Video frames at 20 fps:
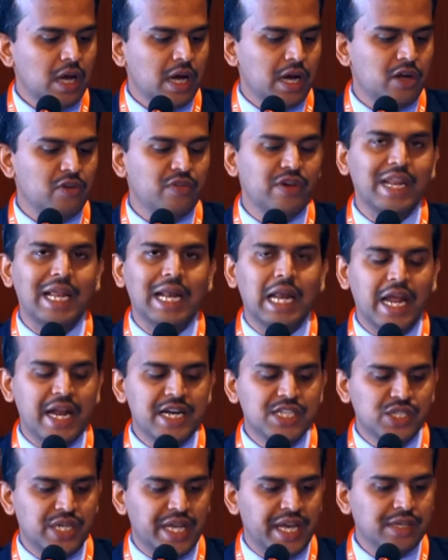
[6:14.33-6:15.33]
At very
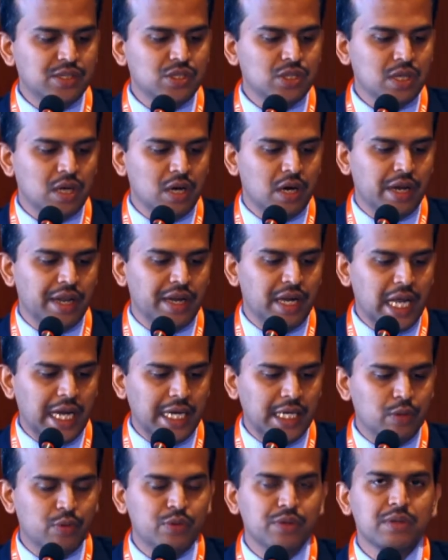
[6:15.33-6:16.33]
late stage or
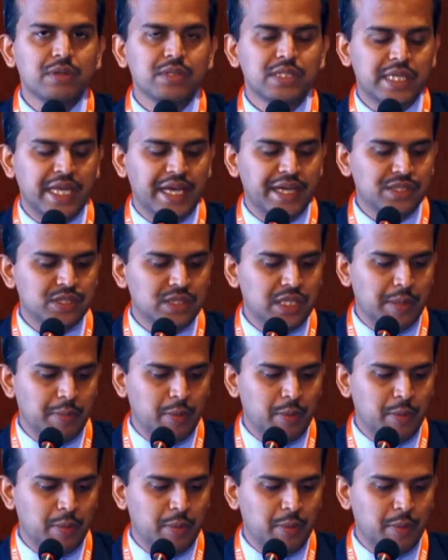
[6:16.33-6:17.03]
inactive stage,